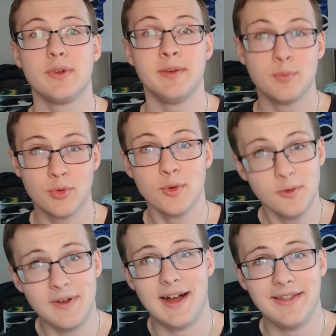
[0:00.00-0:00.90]

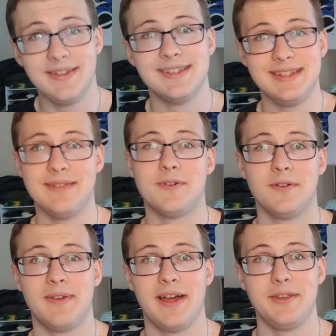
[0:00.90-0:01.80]
improve on these
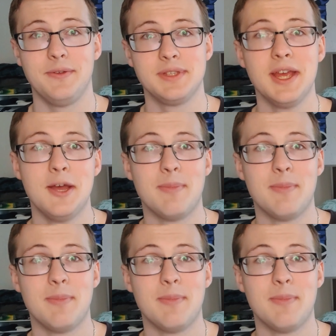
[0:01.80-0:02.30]
default values